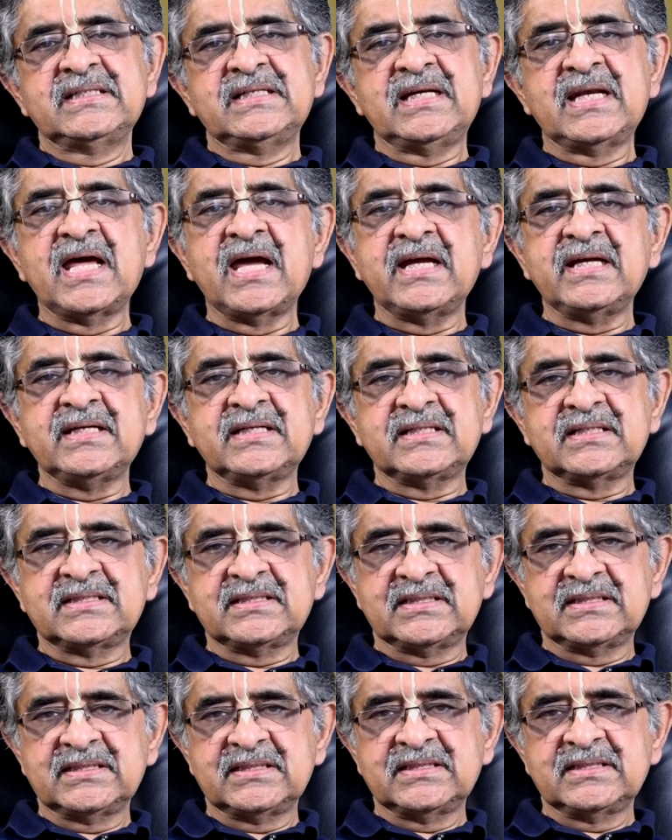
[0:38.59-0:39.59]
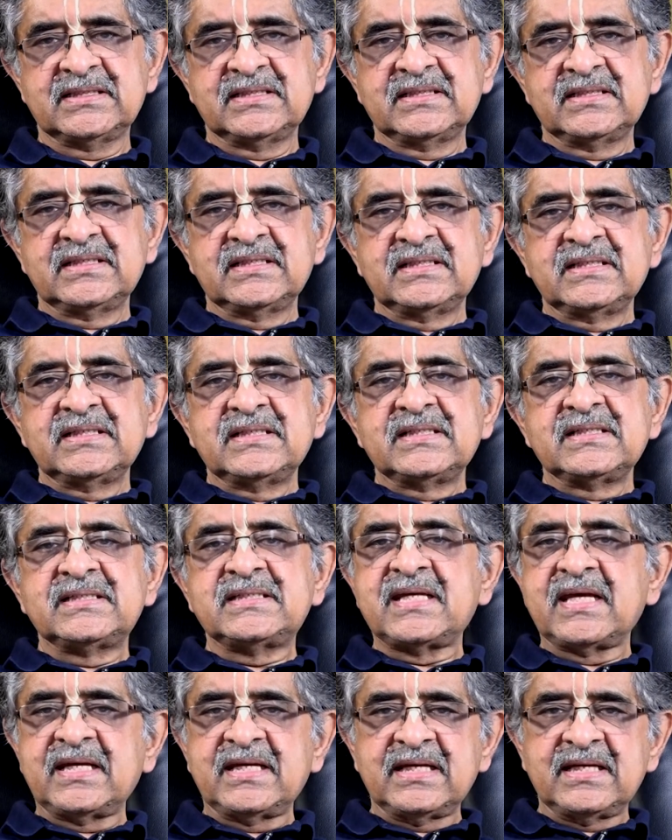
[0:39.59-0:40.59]
Like,
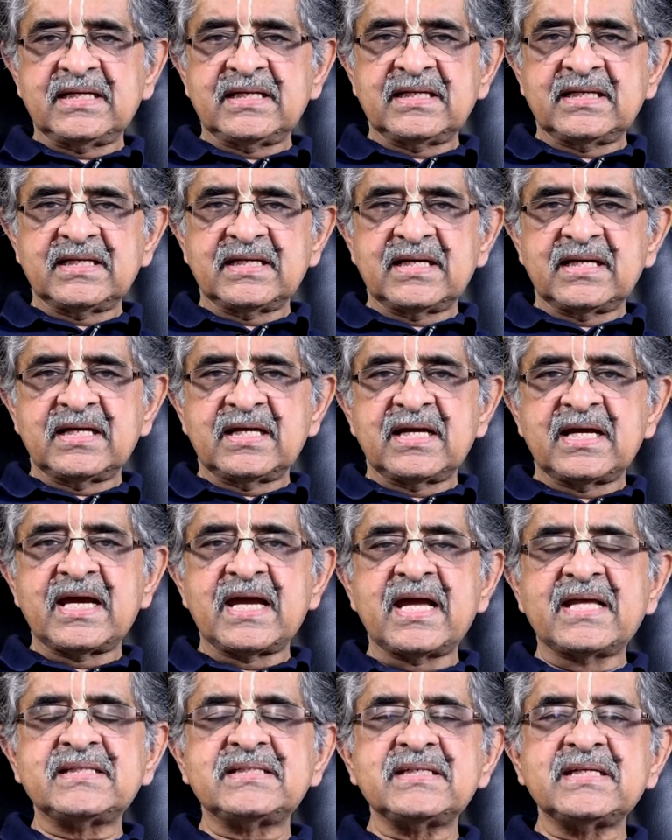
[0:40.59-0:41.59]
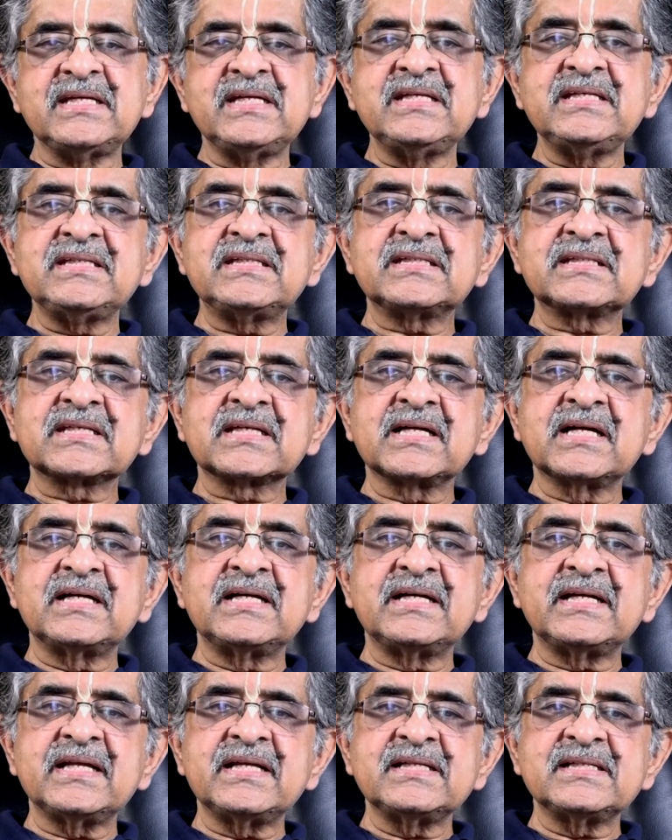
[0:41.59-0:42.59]
say, as east
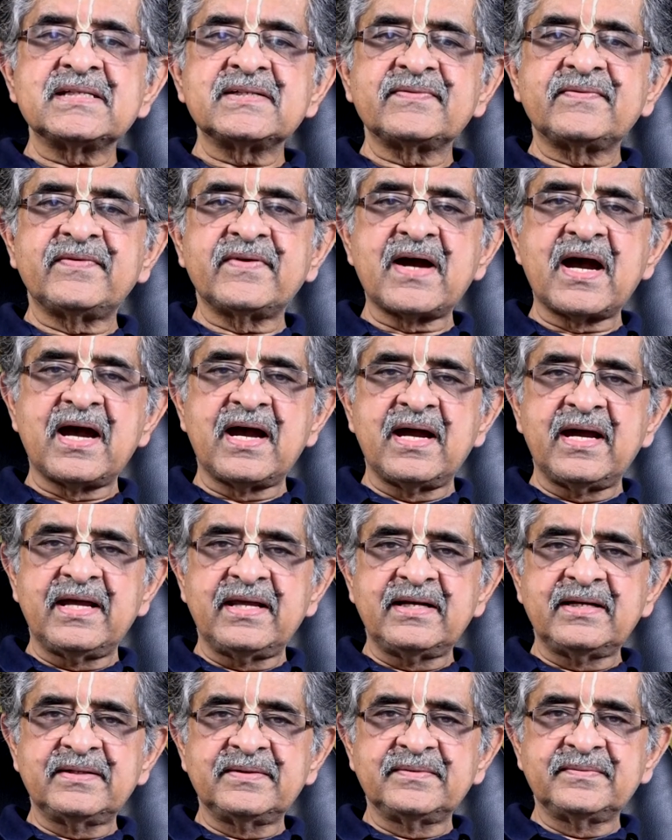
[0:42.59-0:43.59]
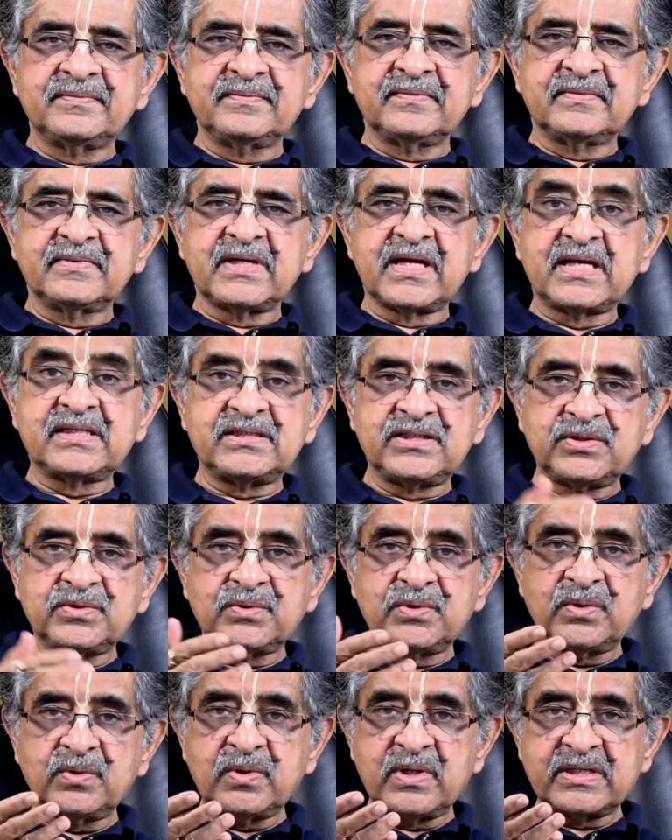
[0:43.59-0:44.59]
contains fire, as you
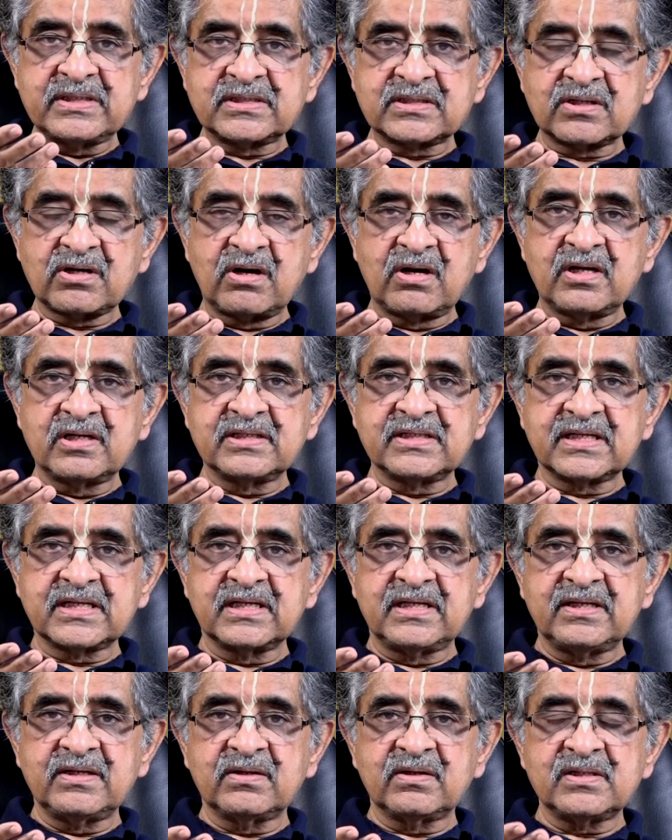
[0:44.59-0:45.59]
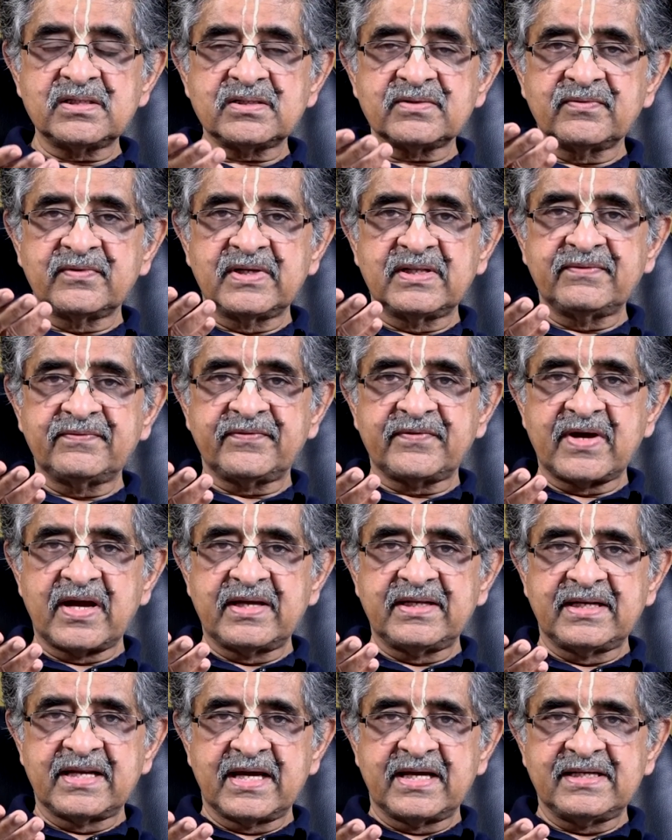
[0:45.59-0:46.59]
know, astrologically also
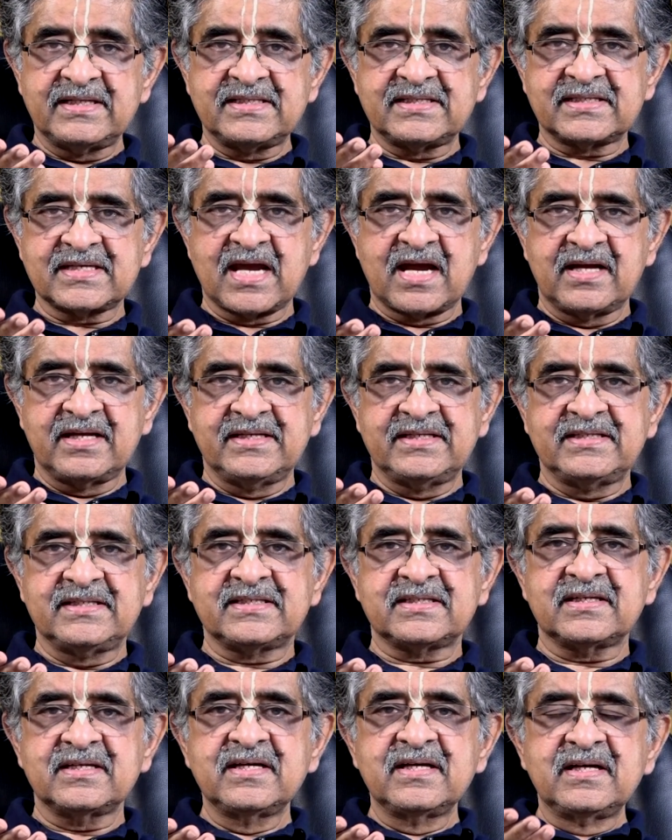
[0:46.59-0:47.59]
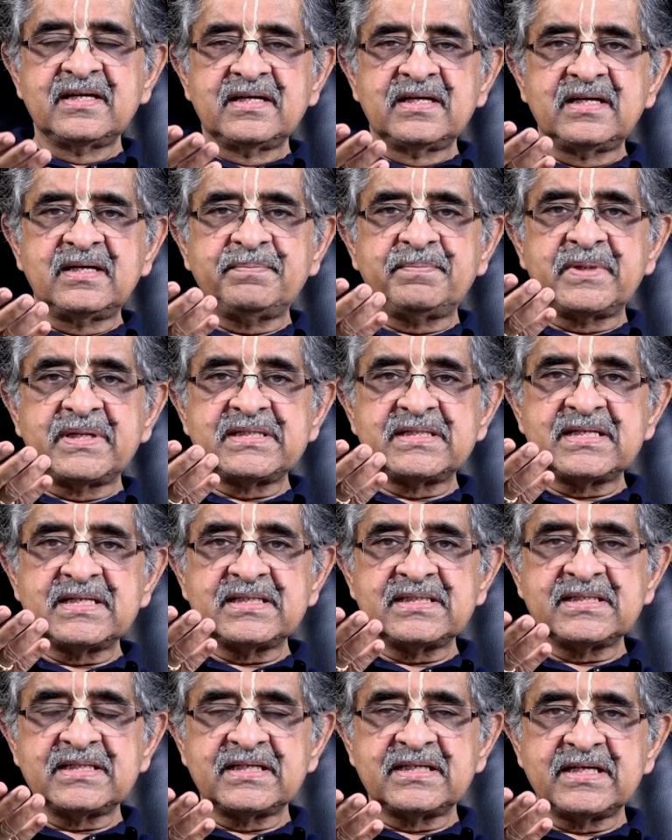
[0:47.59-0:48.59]
159 signs
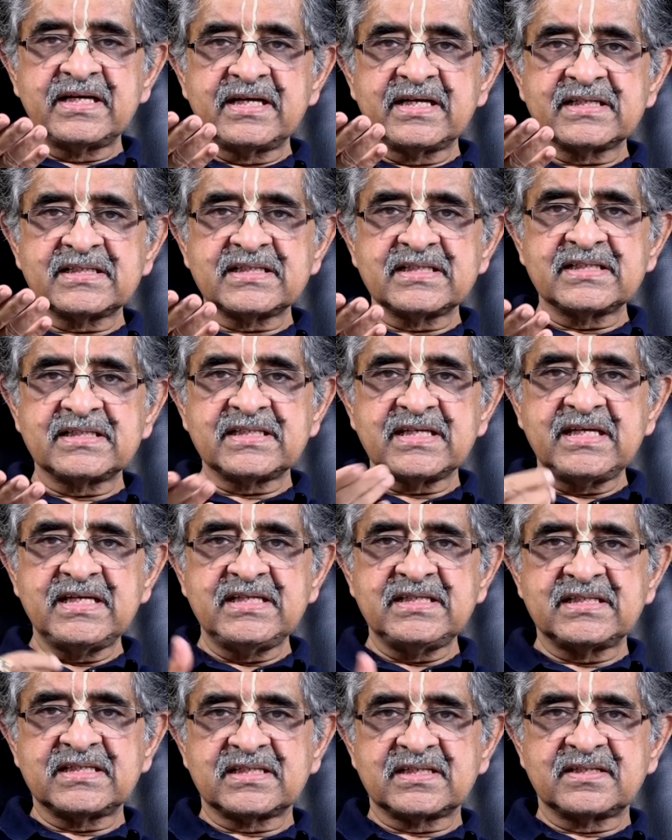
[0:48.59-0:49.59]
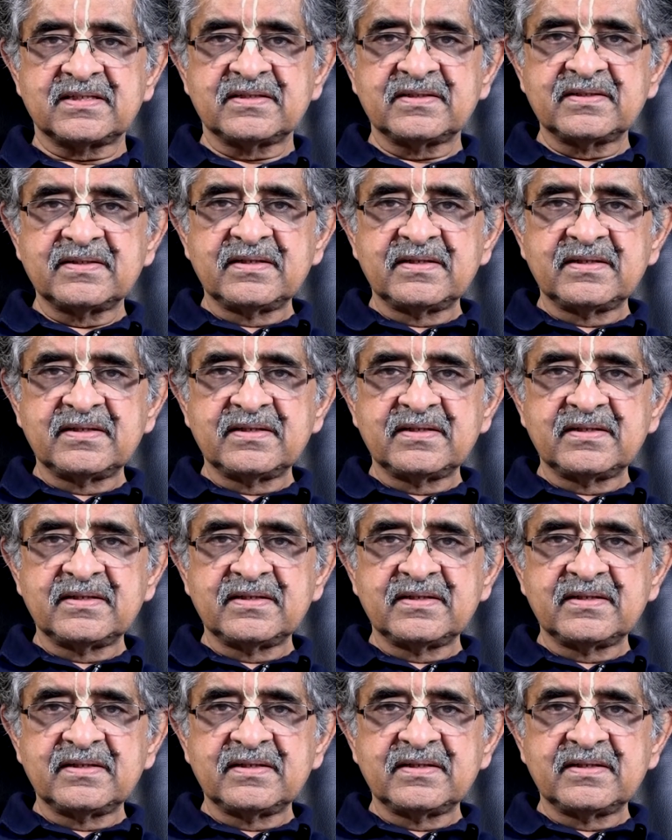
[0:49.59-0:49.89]
represents the directions east,